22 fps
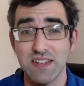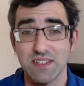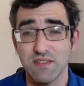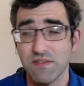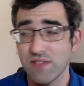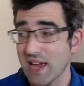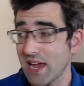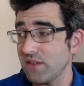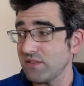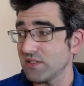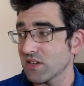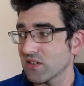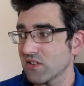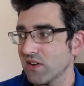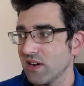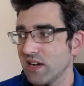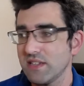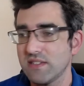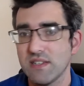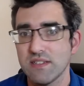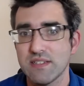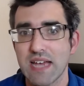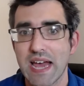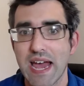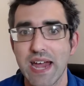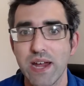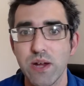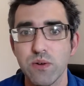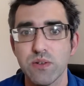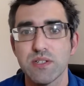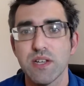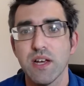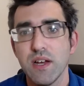of the housing crisis
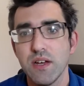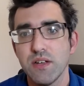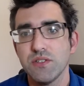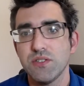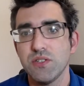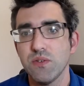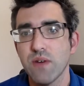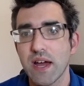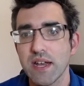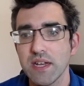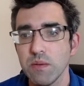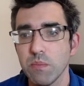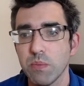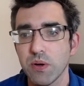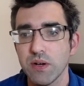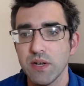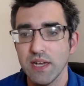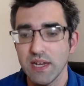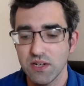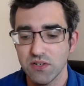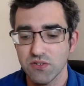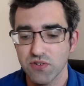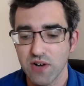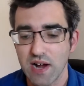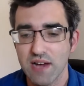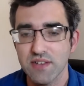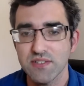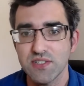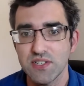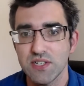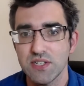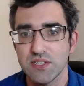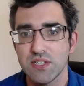out to anybody
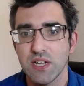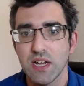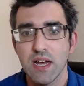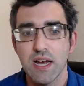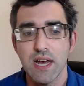interested.